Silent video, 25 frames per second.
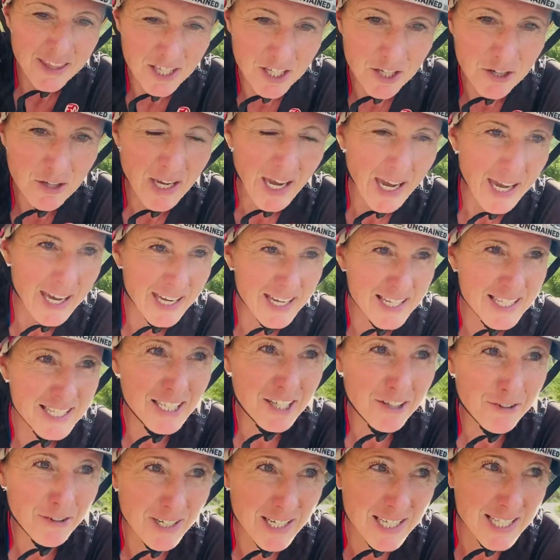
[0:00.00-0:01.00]
The UK has
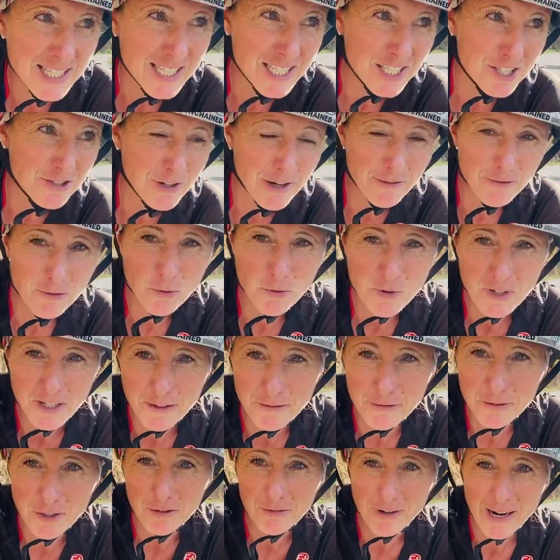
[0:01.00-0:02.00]
increased its travel warning
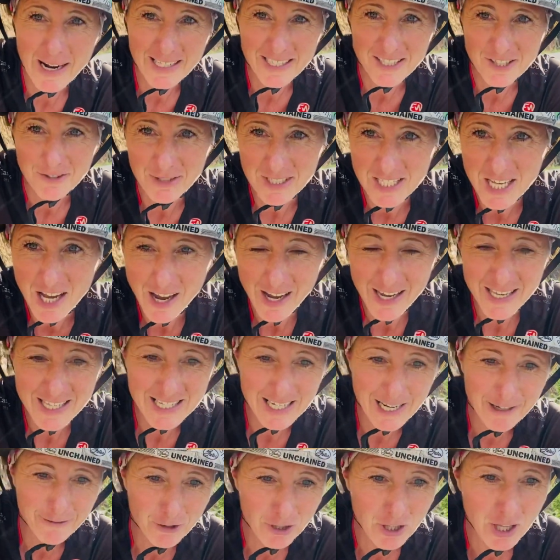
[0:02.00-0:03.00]
for Iran to its highest
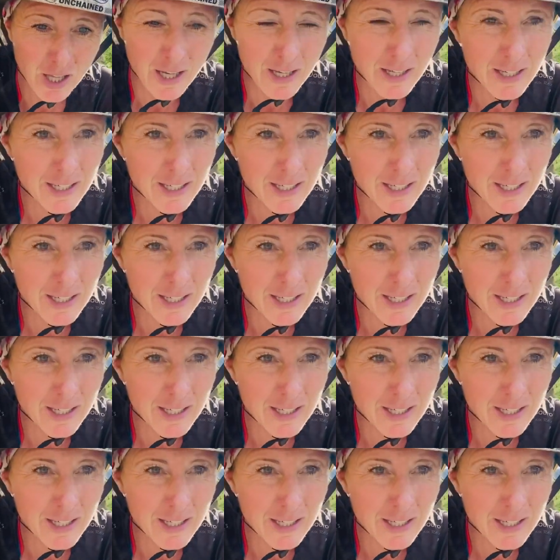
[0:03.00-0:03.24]
level.